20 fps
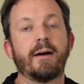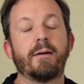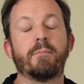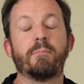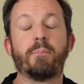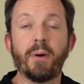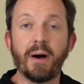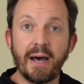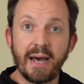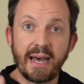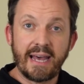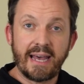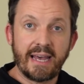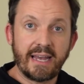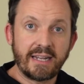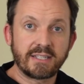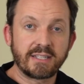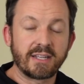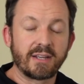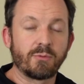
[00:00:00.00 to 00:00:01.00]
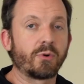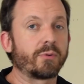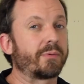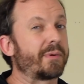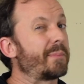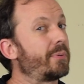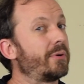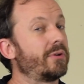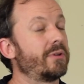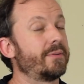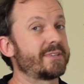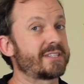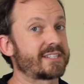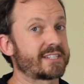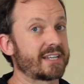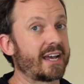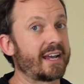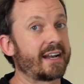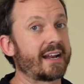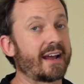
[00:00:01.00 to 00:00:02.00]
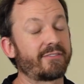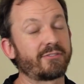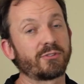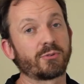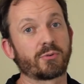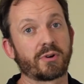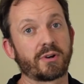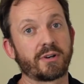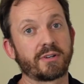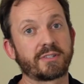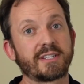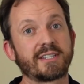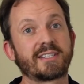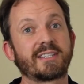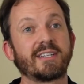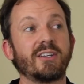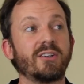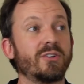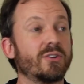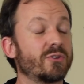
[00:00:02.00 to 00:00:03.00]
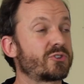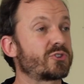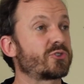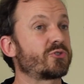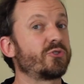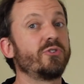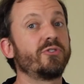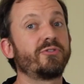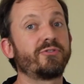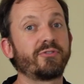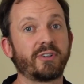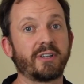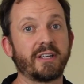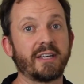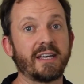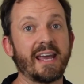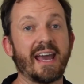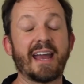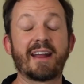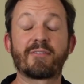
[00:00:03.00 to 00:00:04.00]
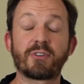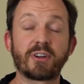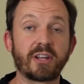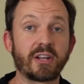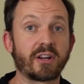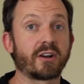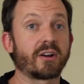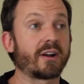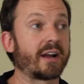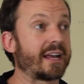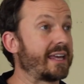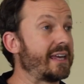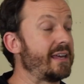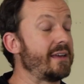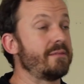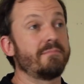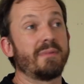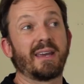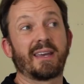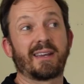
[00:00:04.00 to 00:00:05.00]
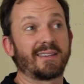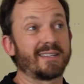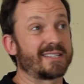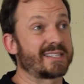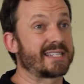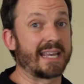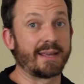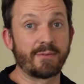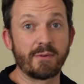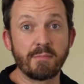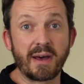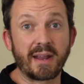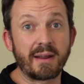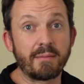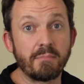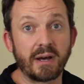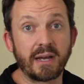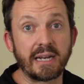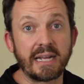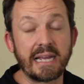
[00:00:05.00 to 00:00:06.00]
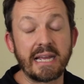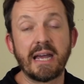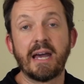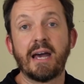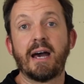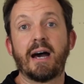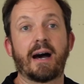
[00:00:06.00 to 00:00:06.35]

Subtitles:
But when we pull them aside afterwards, they say, you know, truthfully, every year I keep making the same amount of money.